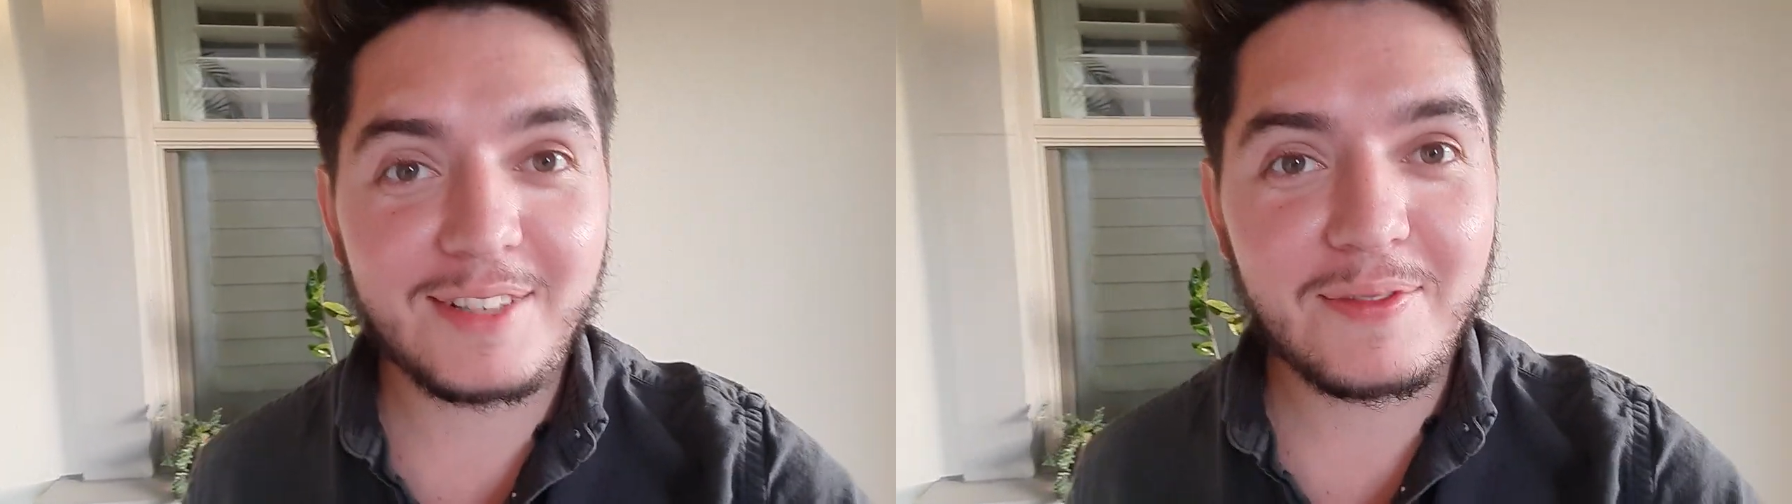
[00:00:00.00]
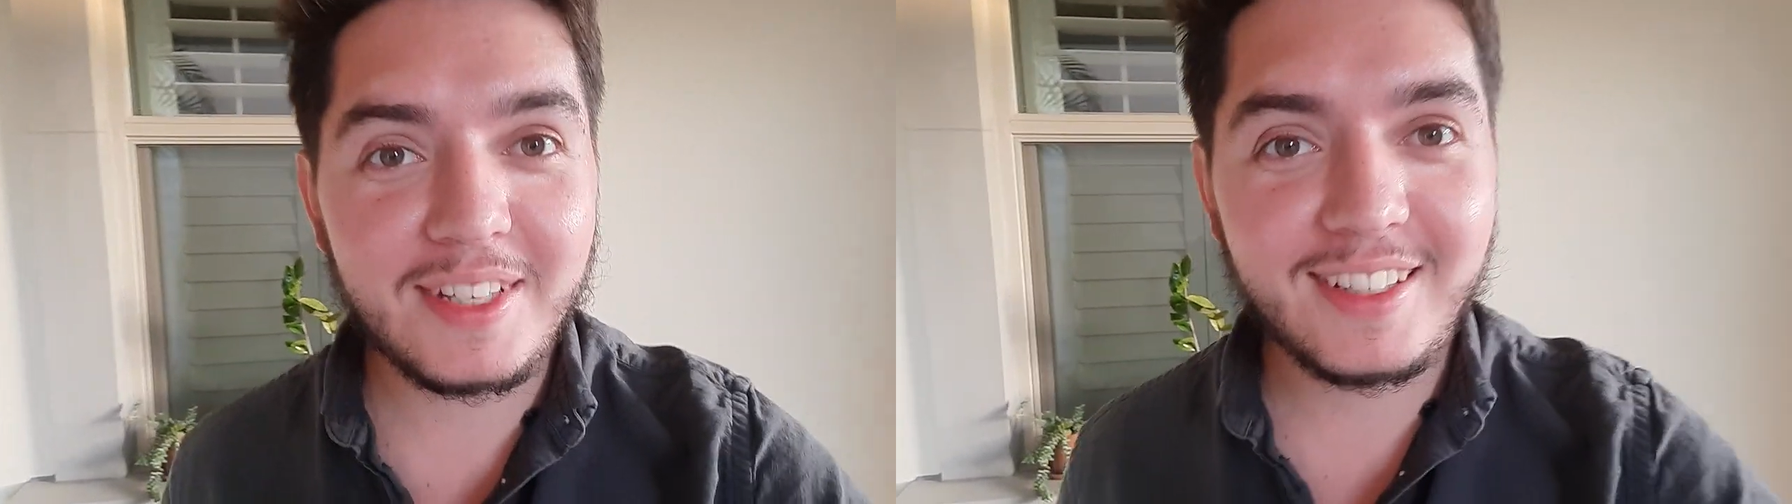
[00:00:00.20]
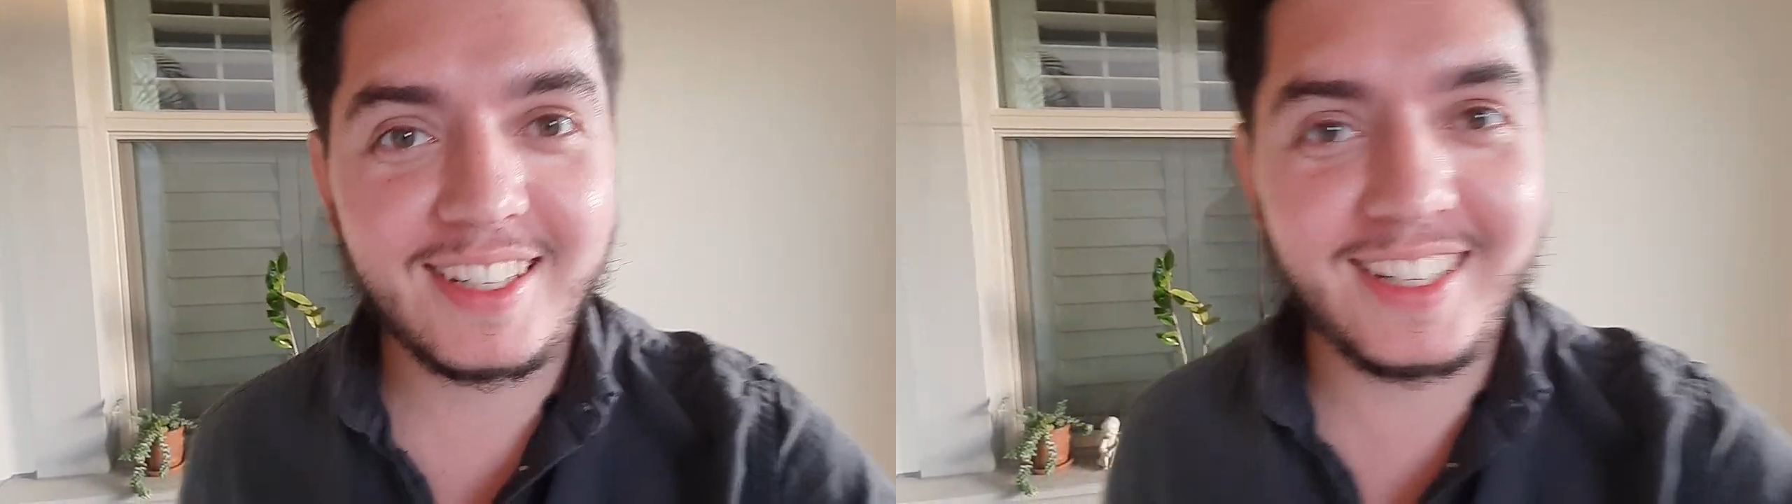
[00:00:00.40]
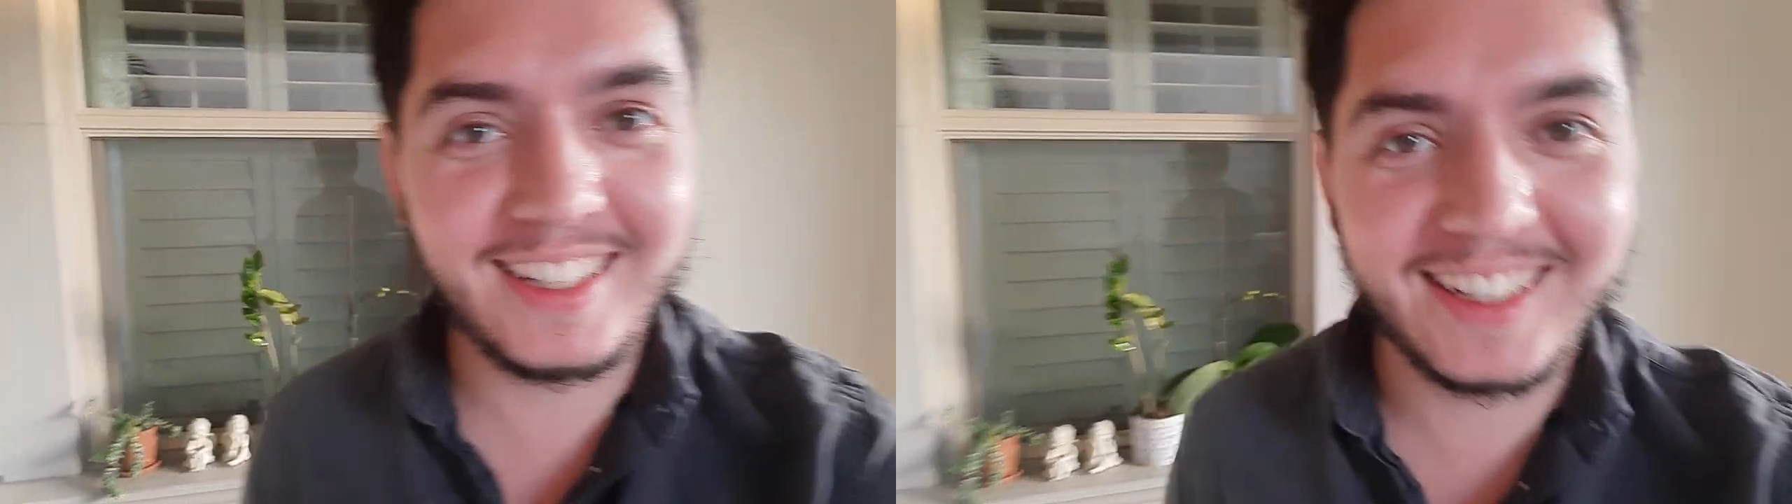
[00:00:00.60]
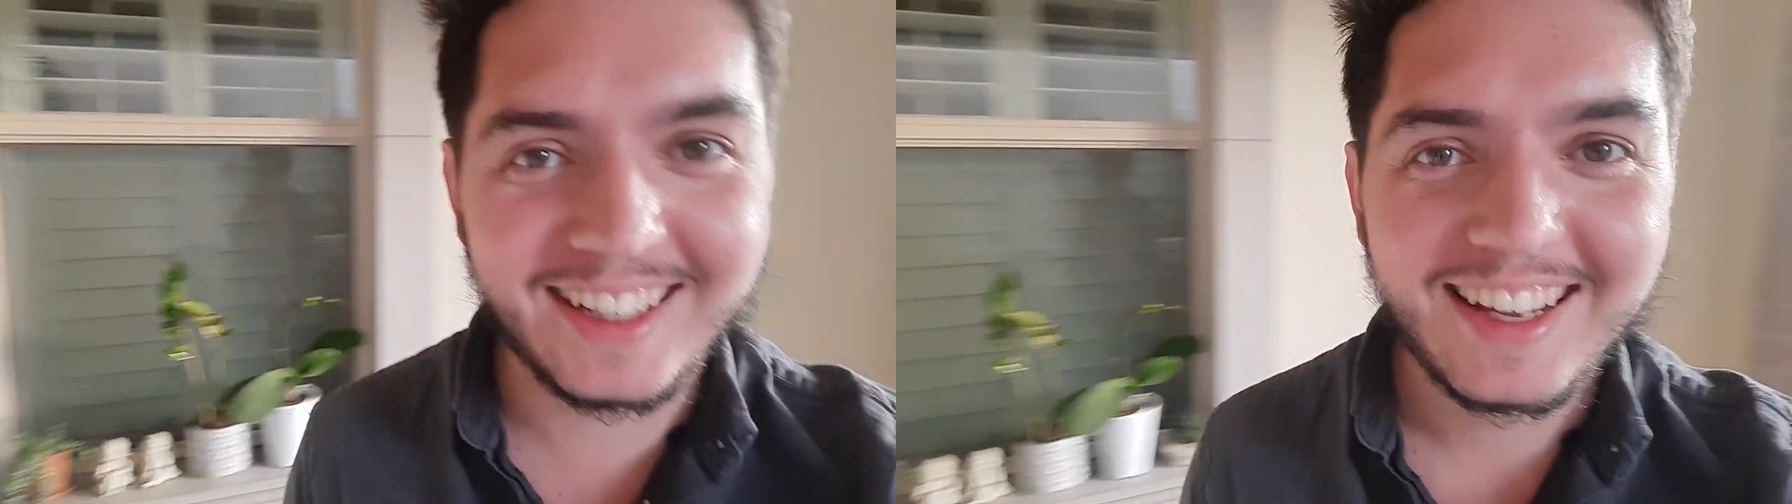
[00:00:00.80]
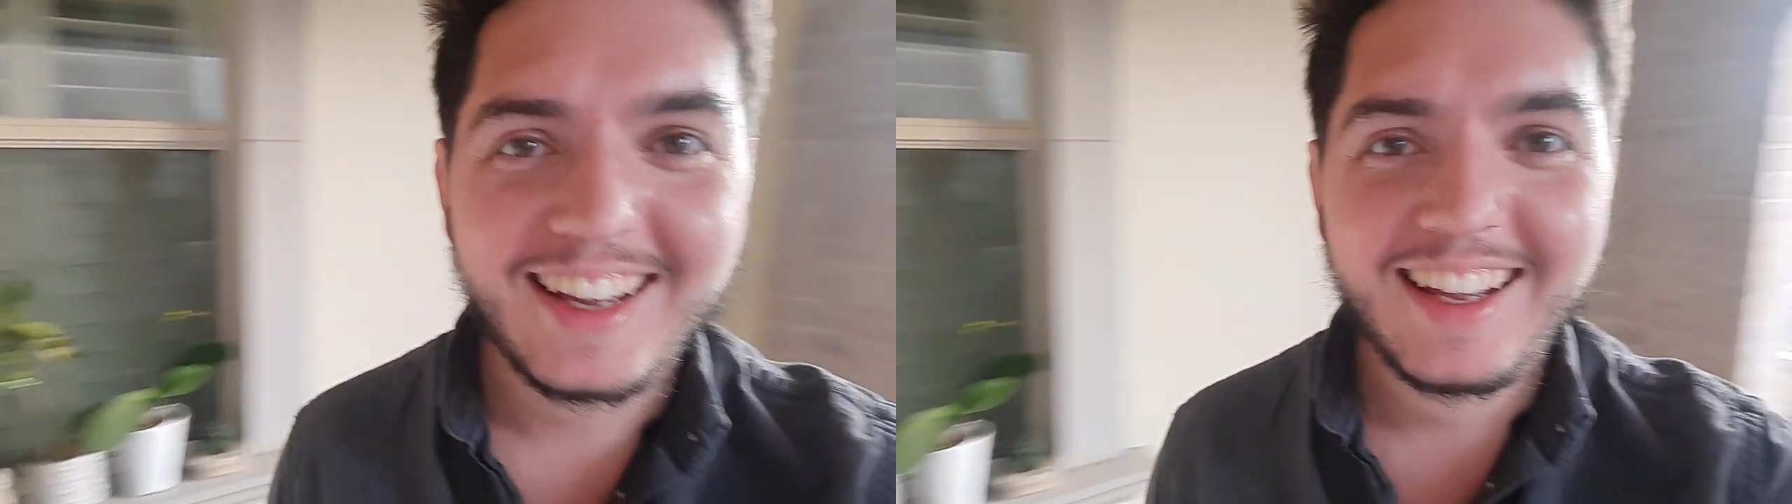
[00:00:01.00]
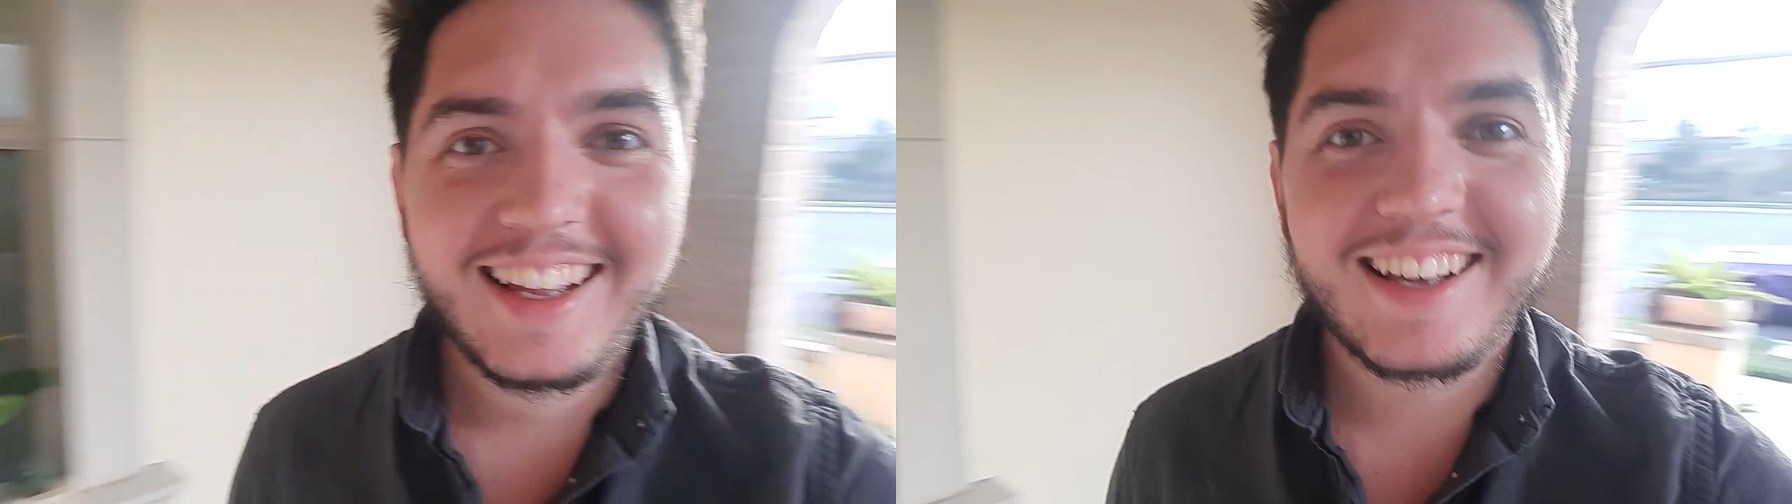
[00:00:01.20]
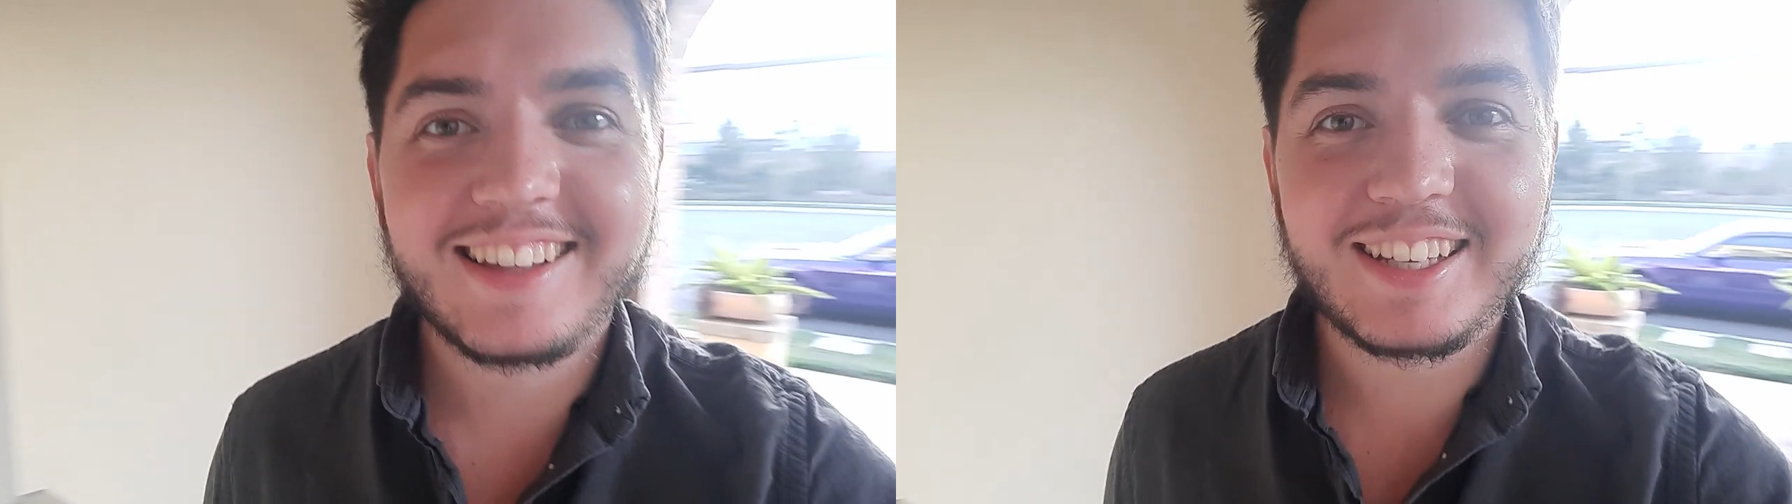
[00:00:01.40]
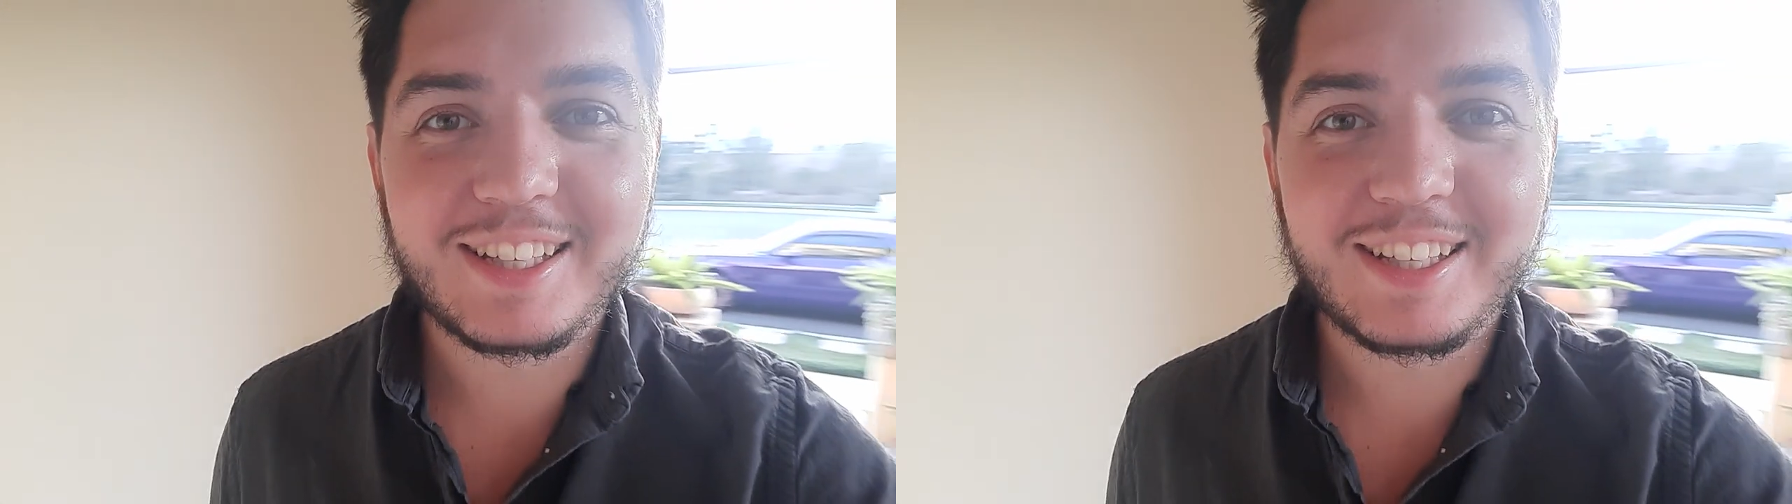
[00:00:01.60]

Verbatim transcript: to me because